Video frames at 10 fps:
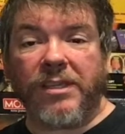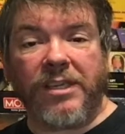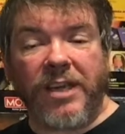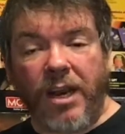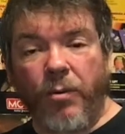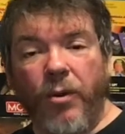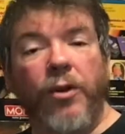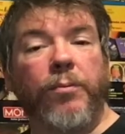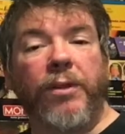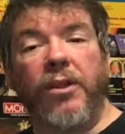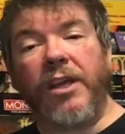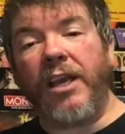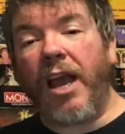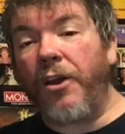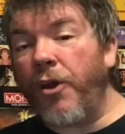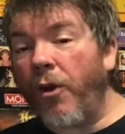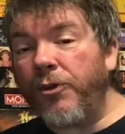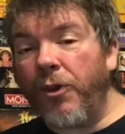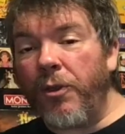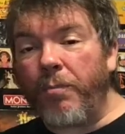and today we're going to be looking at
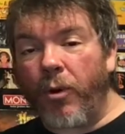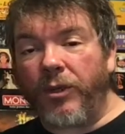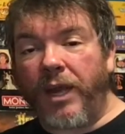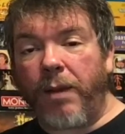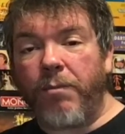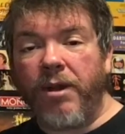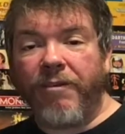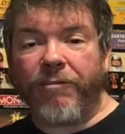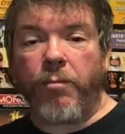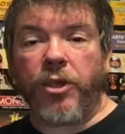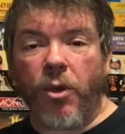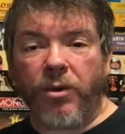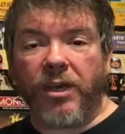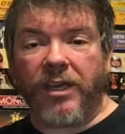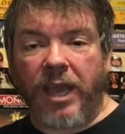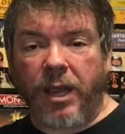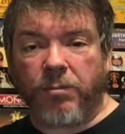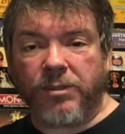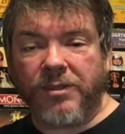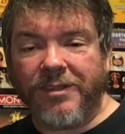Naruto the board game from Yoka
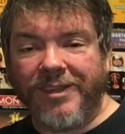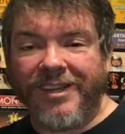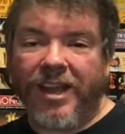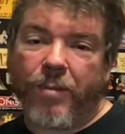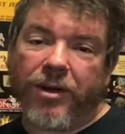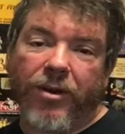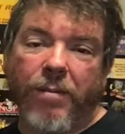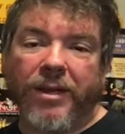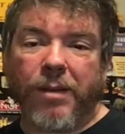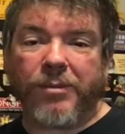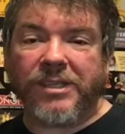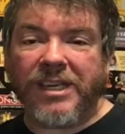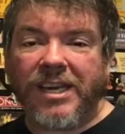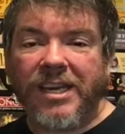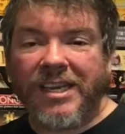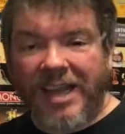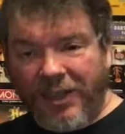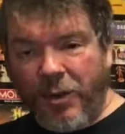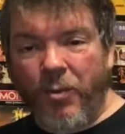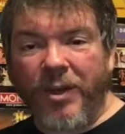Games. I'm going to grab a cup of tea,
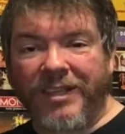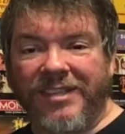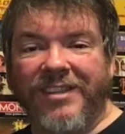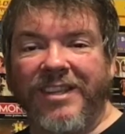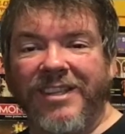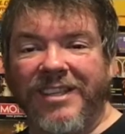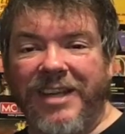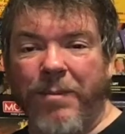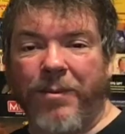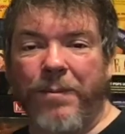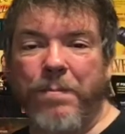and then we'll get this thing to the table.